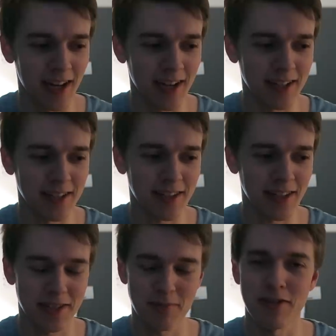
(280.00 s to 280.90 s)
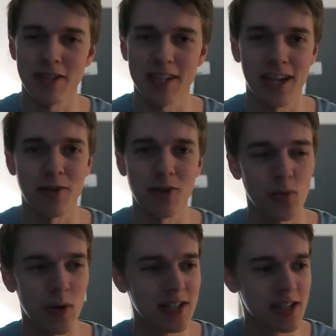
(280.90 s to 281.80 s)
And that's pretty scary.
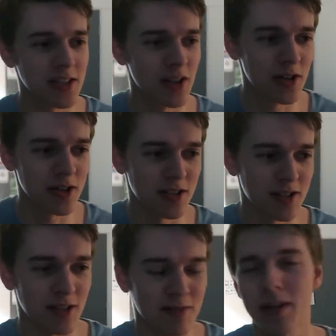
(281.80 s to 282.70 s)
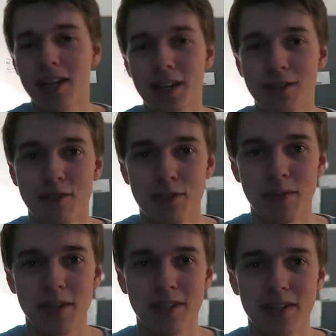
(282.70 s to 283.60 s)
20 years of my life has
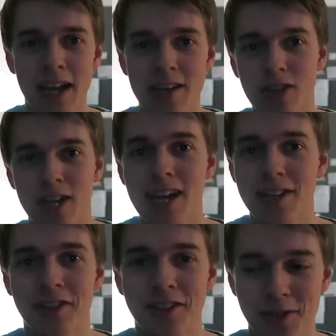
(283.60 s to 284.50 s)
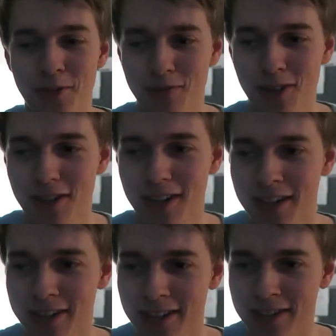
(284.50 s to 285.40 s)
been education so far,
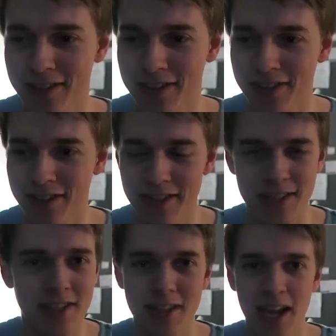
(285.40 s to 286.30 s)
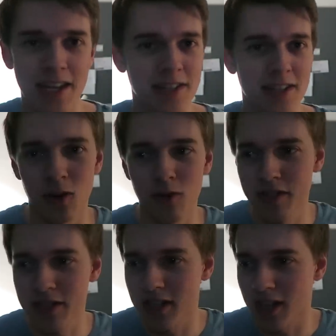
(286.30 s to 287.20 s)
and then this is the end.
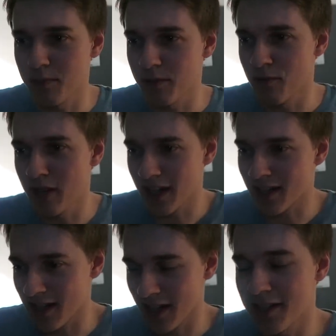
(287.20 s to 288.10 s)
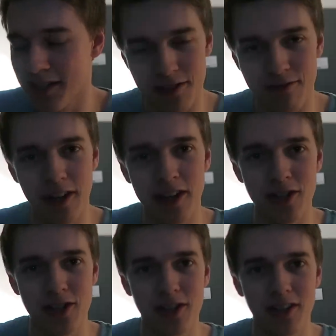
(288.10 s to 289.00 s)
Obviously, I'd be really excited to
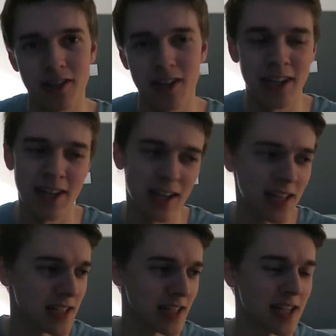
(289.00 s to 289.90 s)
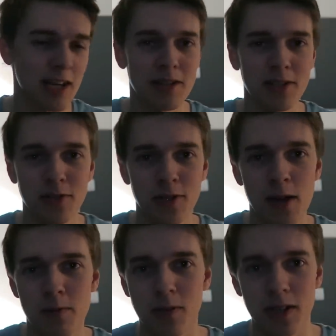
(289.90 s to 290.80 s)
finish. In that last exam, I don't know
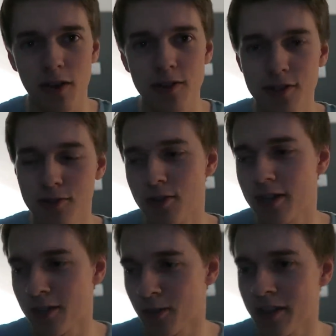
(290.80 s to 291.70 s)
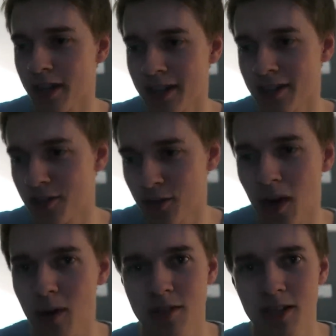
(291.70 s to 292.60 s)
how I'm going to concentrate, knowing that in
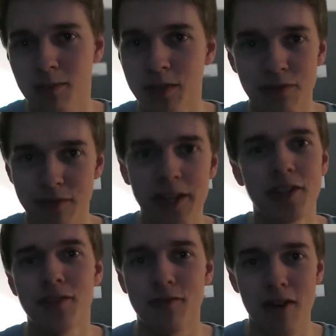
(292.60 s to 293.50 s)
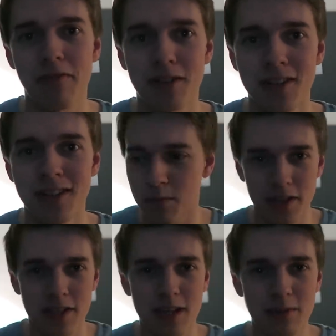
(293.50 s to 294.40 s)
2 hours I'll be finished forever. But at
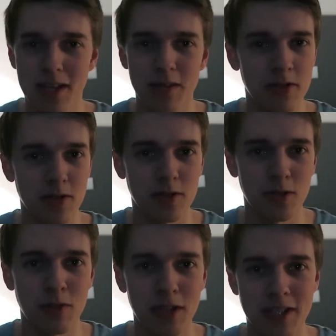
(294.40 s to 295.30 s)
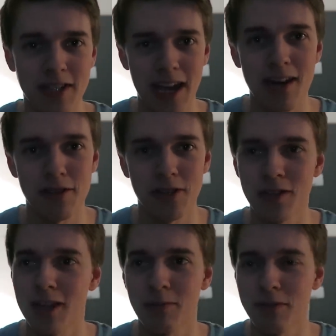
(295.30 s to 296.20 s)
the same time, it's also really scary
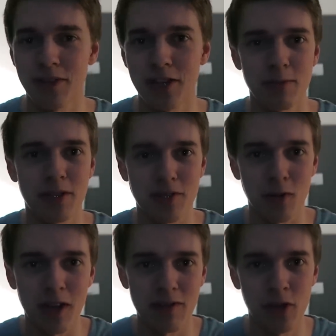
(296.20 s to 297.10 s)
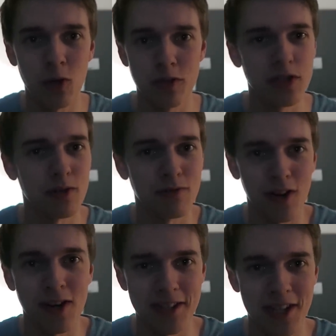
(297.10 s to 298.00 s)
knowing that I'll be finished, because all I've known so
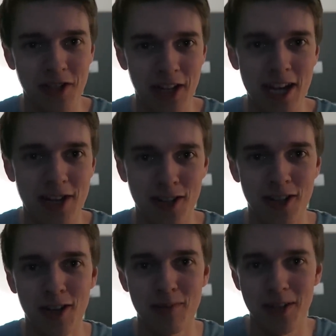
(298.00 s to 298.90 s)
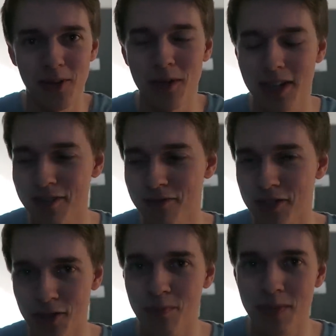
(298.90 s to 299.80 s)
far is education. My whole life
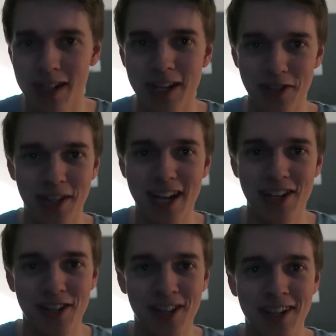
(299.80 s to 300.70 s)
has just been education.